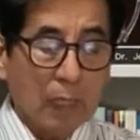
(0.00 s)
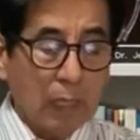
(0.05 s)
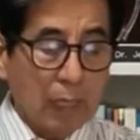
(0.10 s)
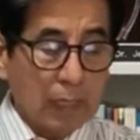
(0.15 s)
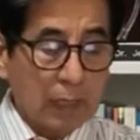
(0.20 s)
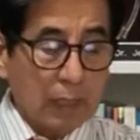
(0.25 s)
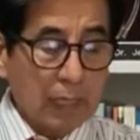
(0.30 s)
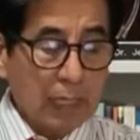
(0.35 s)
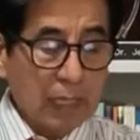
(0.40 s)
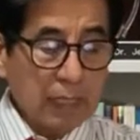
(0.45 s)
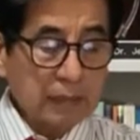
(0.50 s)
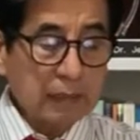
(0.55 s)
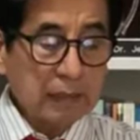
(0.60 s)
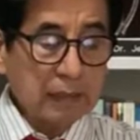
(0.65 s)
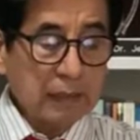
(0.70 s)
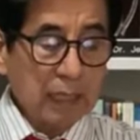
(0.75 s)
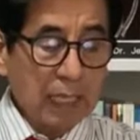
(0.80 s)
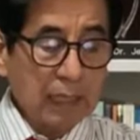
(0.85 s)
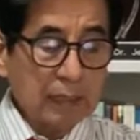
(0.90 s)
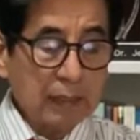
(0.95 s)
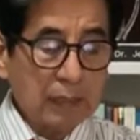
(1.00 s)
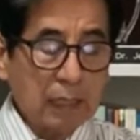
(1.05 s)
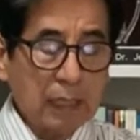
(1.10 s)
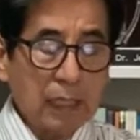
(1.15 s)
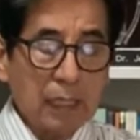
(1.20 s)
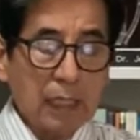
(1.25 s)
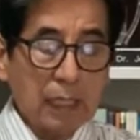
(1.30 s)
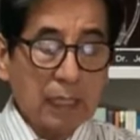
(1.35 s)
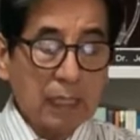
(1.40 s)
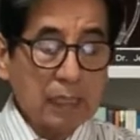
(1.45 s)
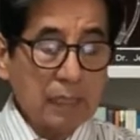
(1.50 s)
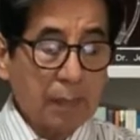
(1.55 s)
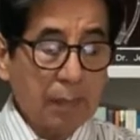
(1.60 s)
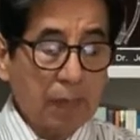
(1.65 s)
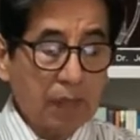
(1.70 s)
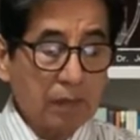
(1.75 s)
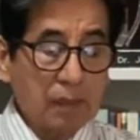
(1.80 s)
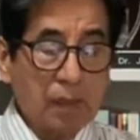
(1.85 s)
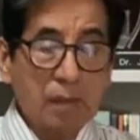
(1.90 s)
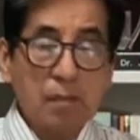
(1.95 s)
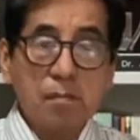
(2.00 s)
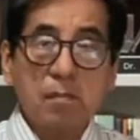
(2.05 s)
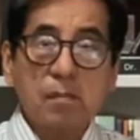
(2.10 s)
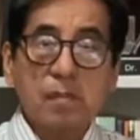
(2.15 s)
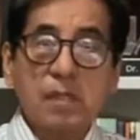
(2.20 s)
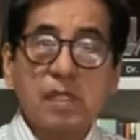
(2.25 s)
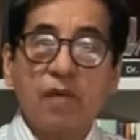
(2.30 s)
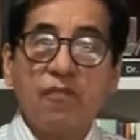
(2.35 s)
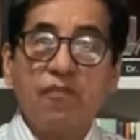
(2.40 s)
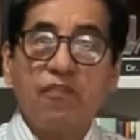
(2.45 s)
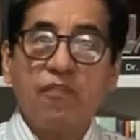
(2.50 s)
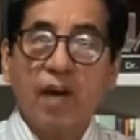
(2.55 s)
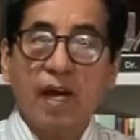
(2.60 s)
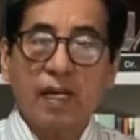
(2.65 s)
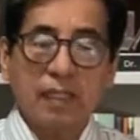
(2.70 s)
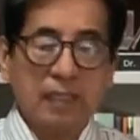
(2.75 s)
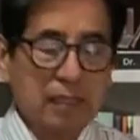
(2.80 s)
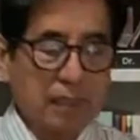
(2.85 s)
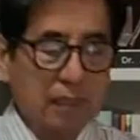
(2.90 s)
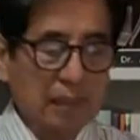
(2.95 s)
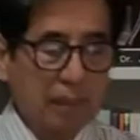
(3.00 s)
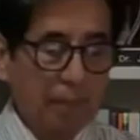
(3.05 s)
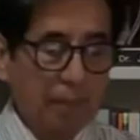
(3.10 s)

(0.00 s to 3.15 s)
The next slide is about some facts.